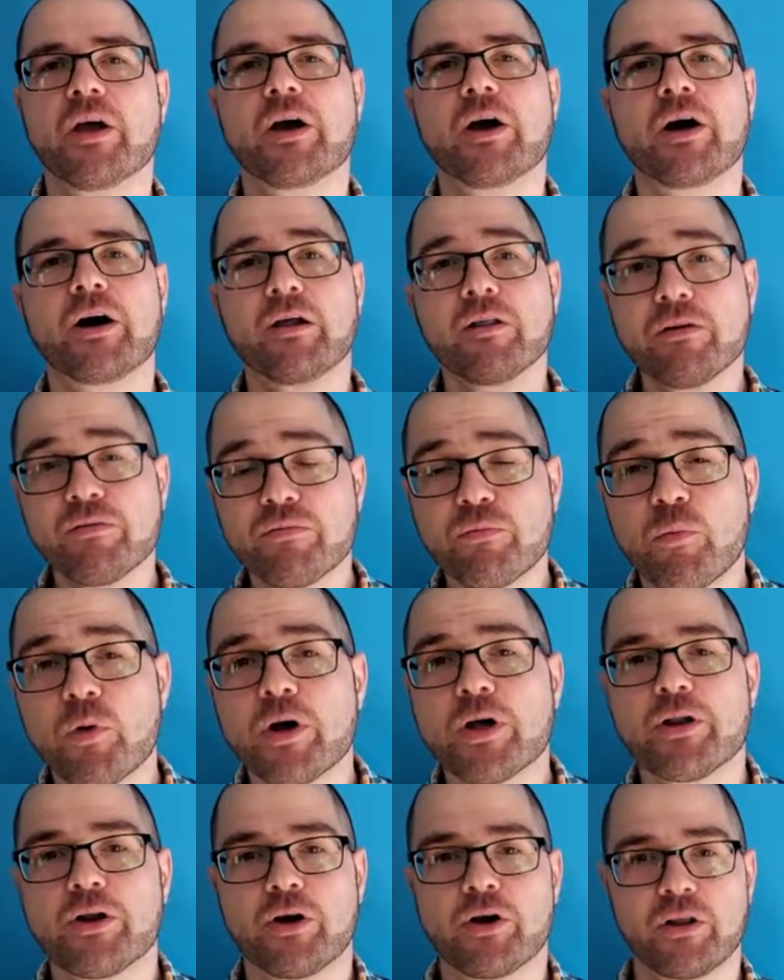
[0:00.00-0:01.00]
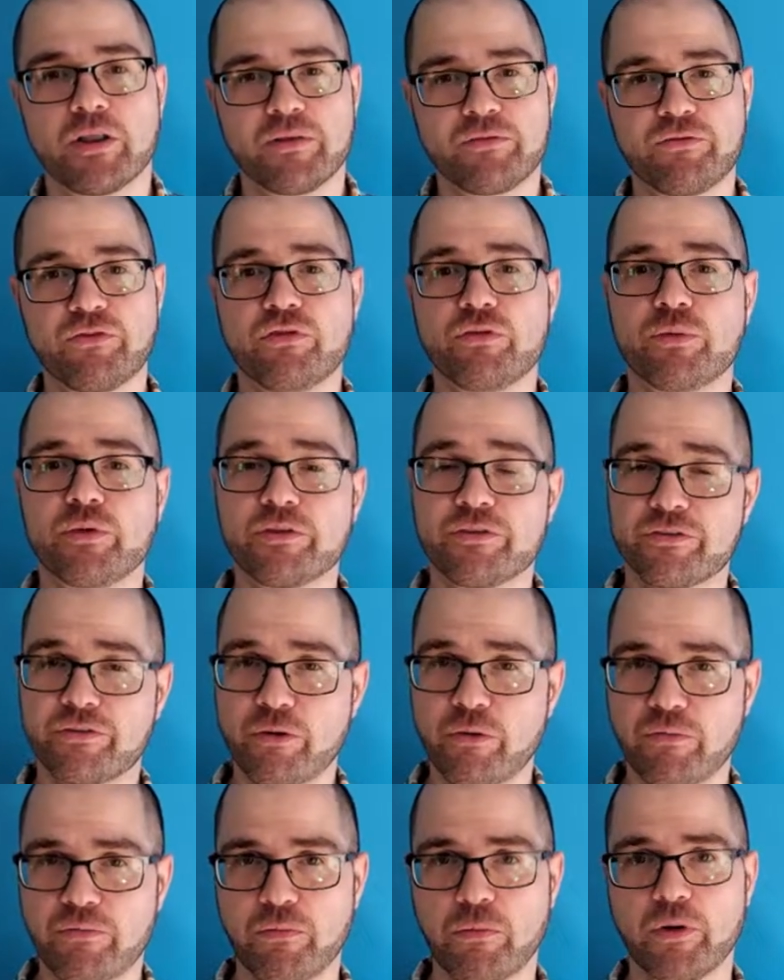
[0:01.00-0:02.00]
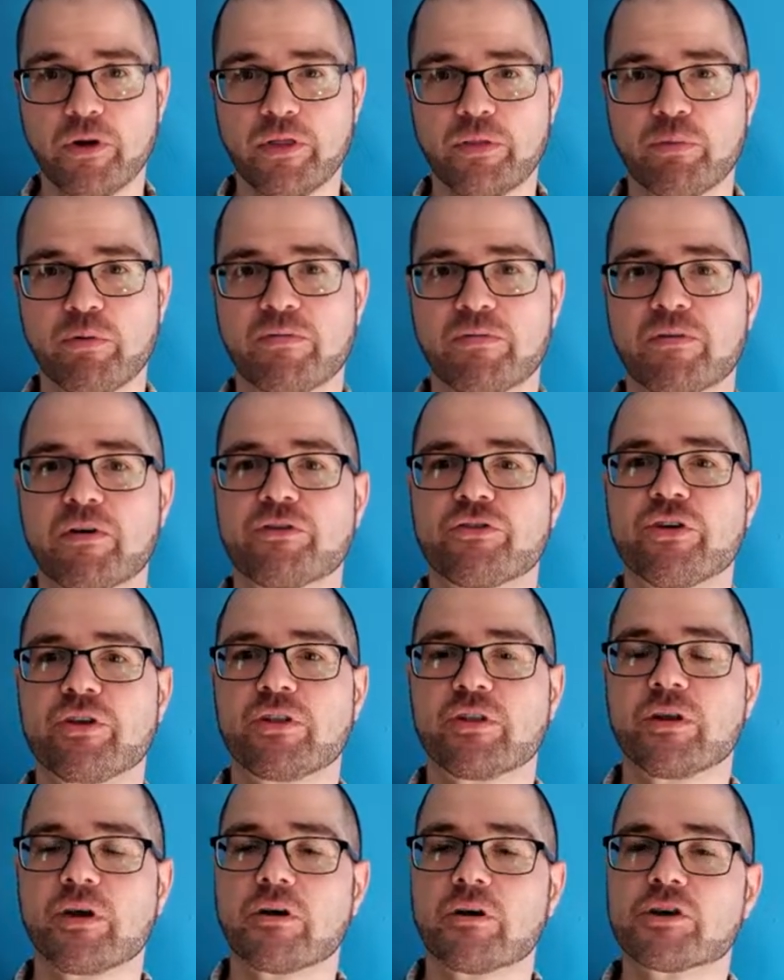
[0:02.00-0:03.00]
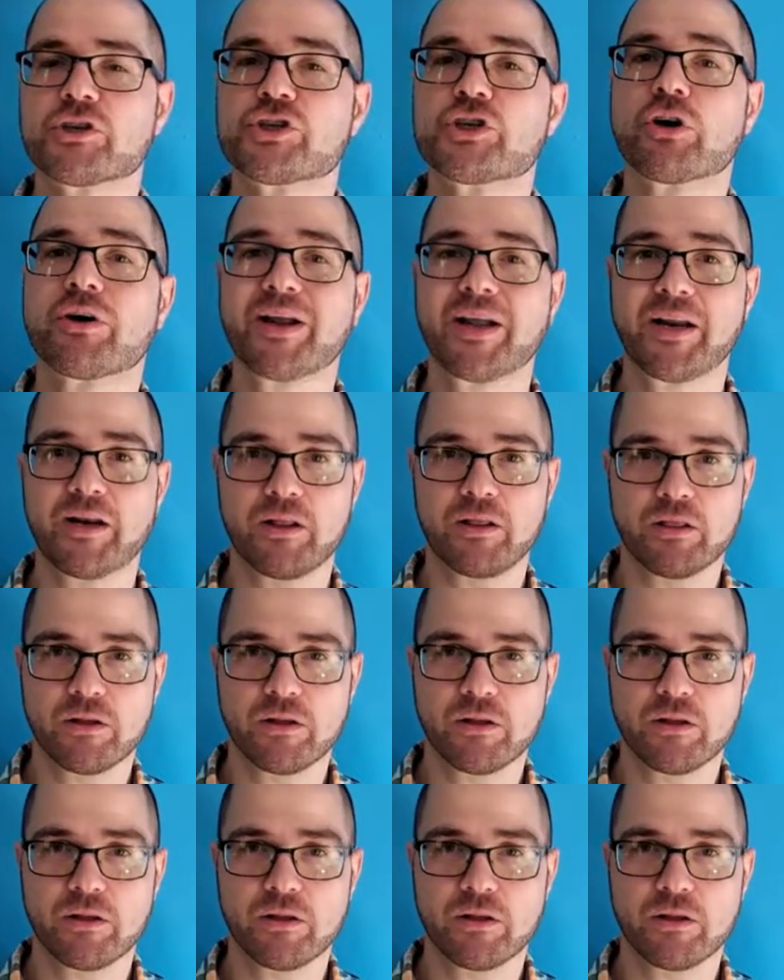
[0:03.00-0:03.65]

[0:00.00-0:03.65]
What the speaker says: All if 1, all if 2, and so forth refer to larger and